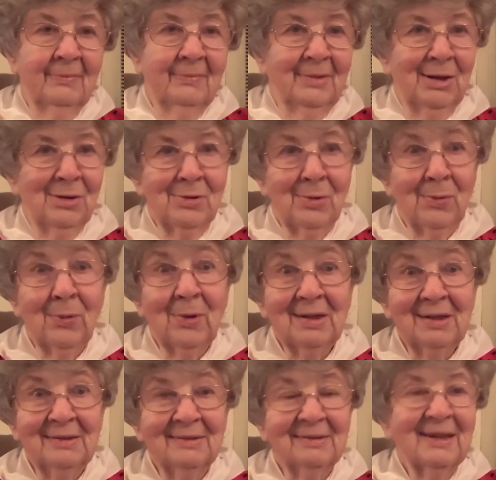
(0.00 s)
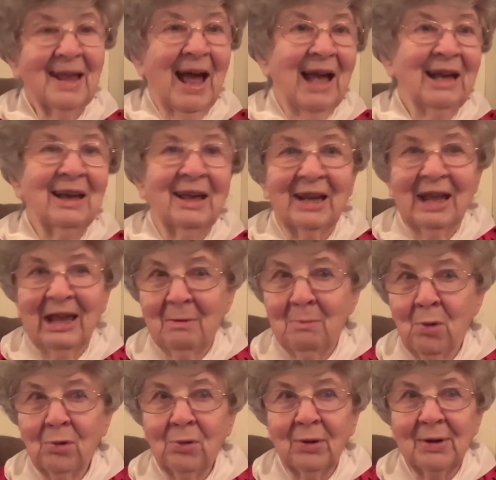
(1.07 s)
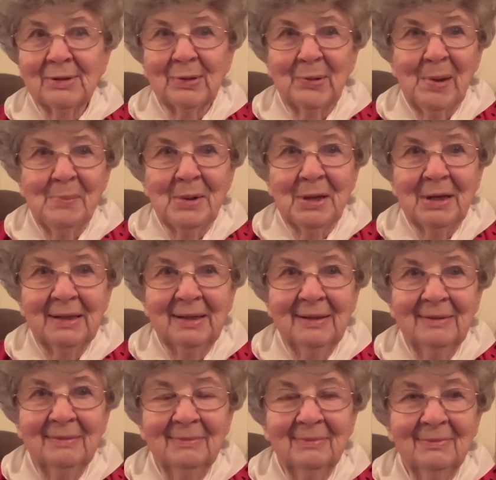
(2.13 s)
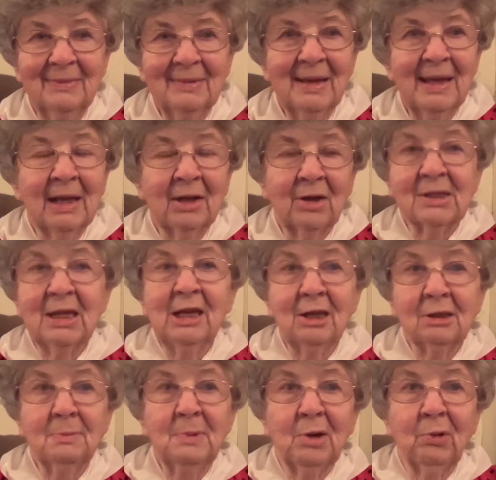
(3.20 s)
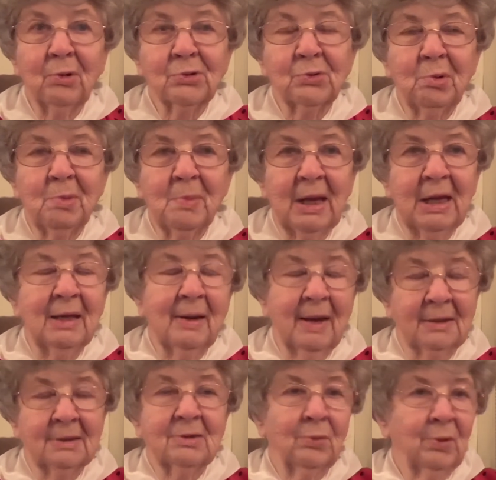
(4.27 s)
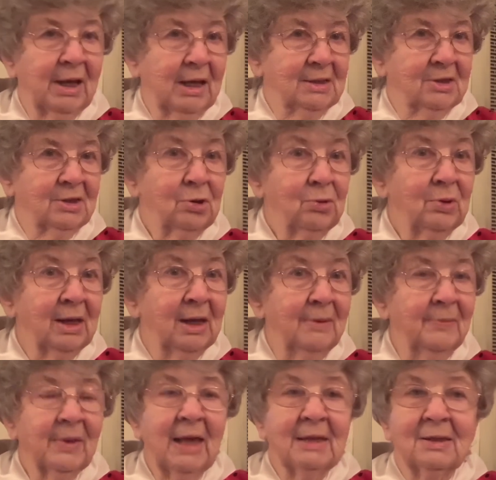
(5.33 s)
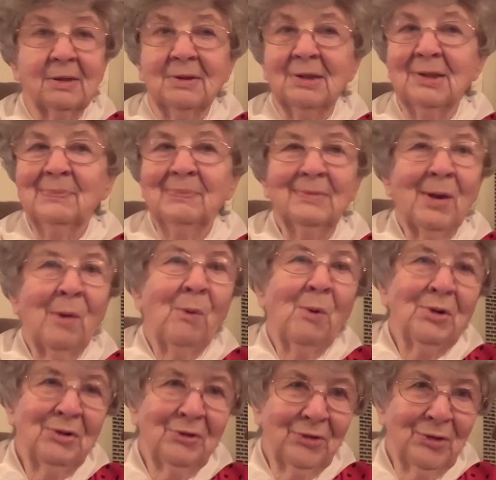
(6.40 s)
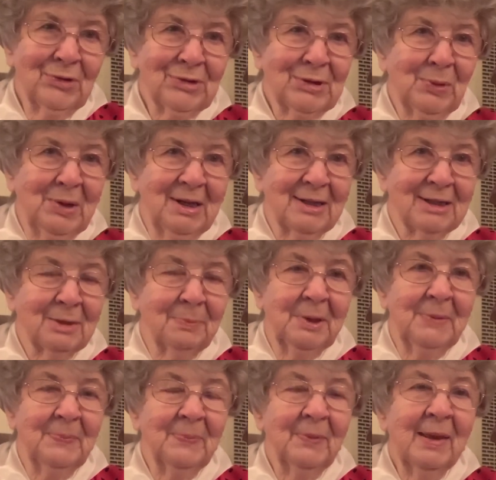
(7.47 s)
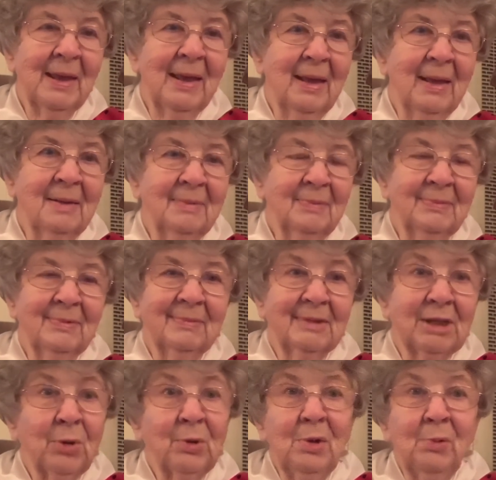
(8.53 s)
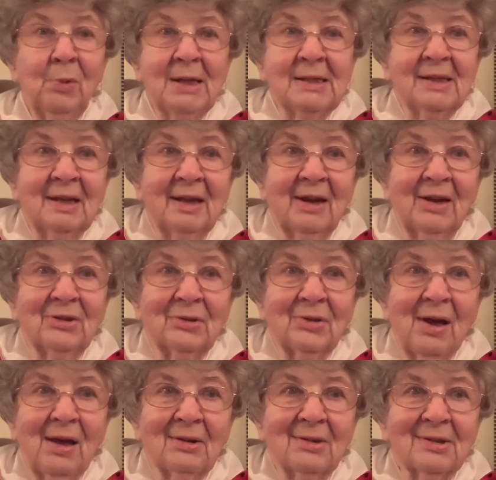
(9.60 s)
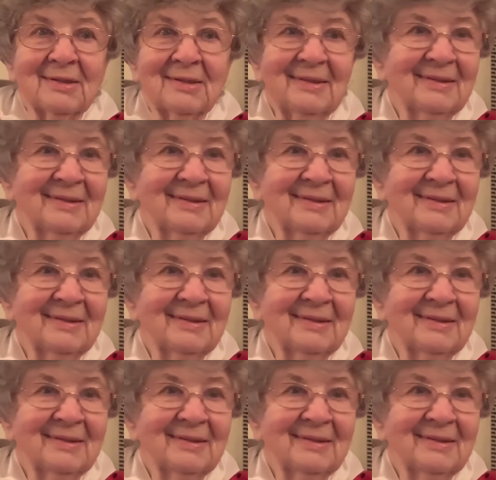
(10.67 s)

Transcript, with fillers: you know what? I got to have more grocery money because he gives me grocery money, and that's only his duty as a wonderful, sweet husband. So he raised it a $100.